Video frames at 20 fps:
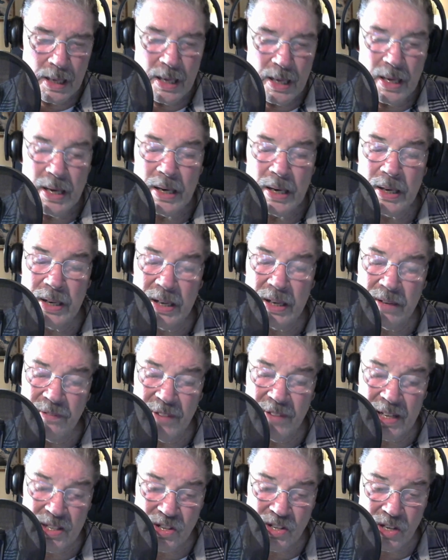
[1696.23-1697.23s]
An
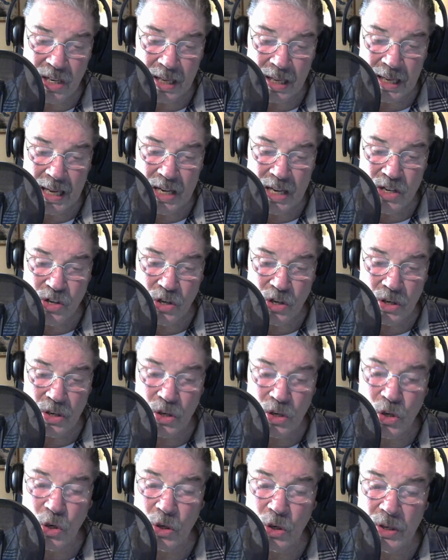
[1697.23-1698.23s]
investigation
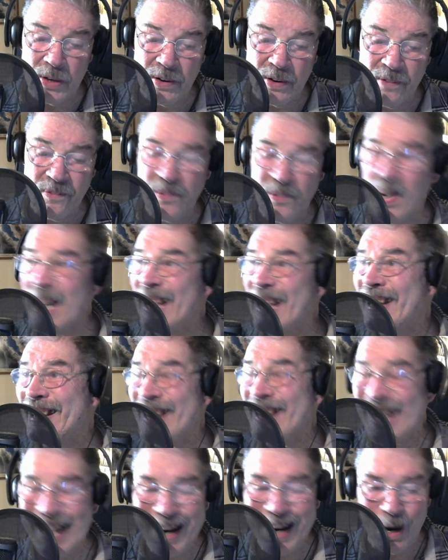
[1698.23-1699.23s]
couldn't find
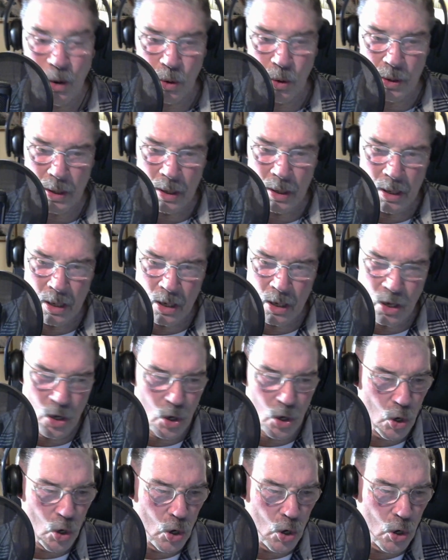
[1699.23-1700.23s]
out
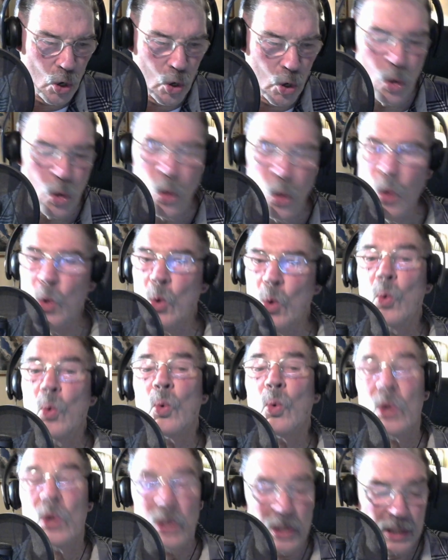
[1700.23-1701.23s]

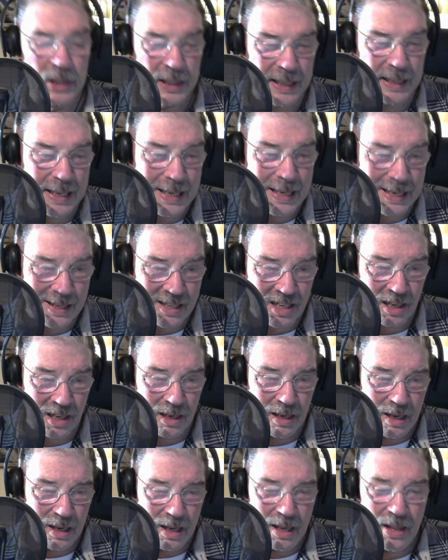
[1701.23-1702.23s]
who leaked
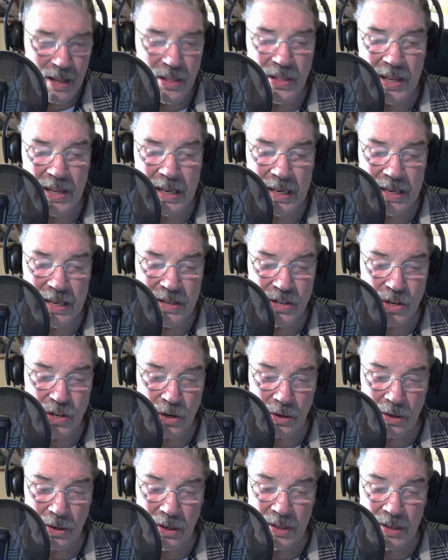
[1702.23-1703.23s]
the
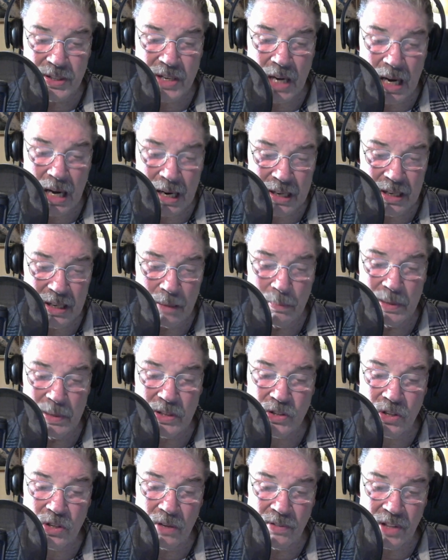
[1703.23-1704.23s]
internal
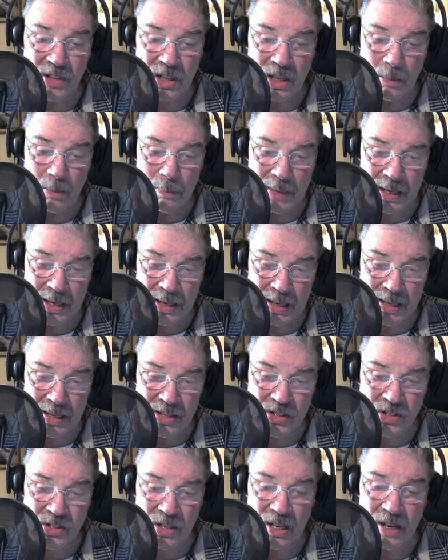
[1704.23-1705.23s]
documents of the
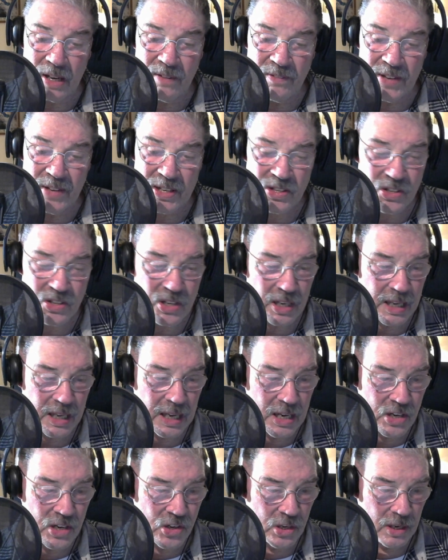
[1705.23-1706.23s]
committee's
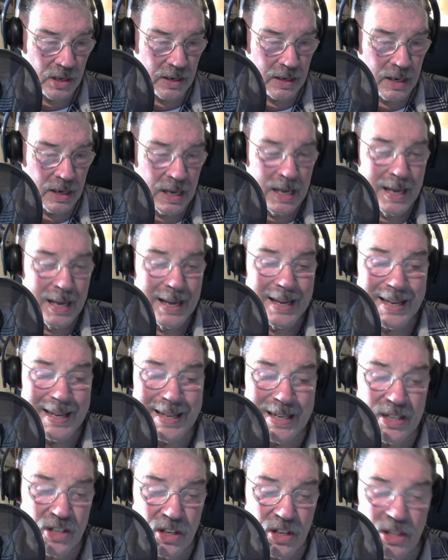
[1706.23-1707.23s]
investigation
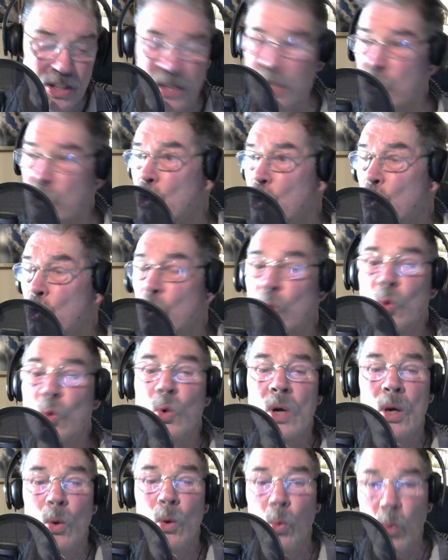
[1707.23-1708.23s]
into the 2
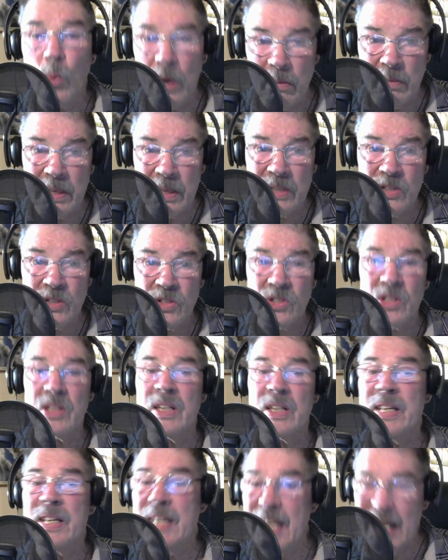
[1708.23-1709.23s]
women's
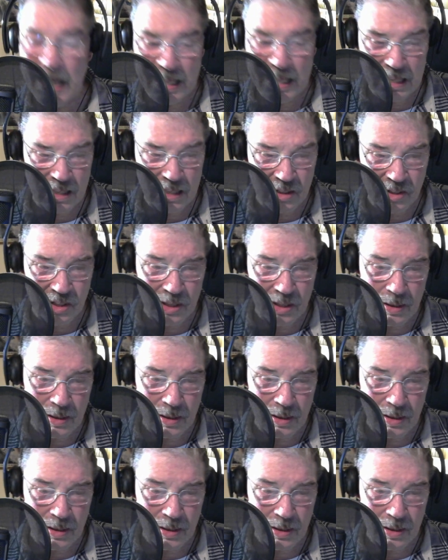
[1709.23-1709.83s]
deaths.